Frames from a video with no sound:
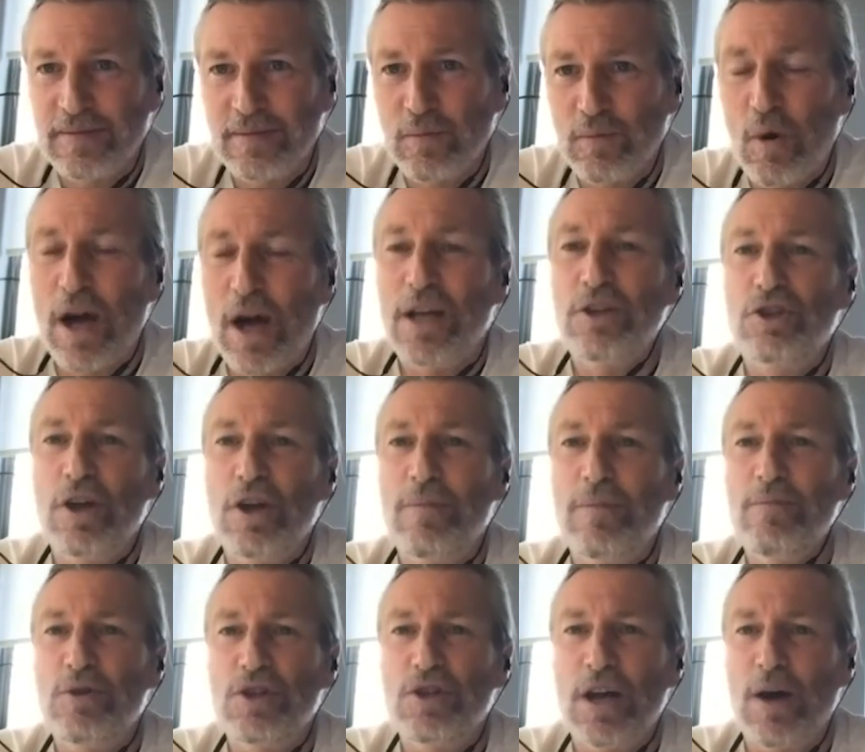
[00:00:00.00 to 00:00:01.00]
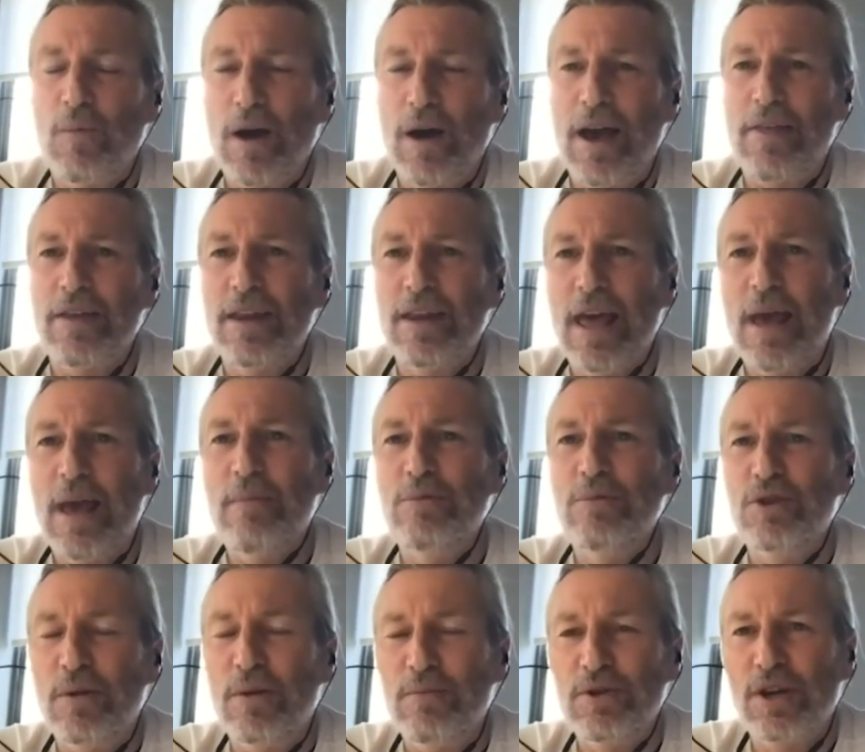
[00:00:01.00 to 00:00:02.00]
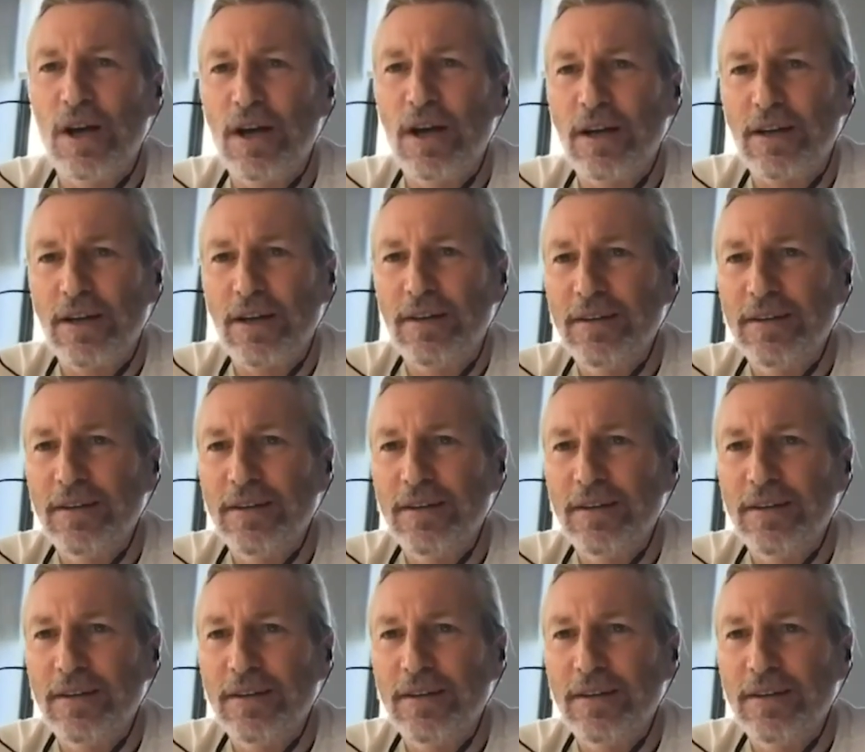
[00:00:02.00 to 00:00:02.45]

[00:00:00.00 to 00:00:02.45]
Why Gymshark? Why the name Gymshark?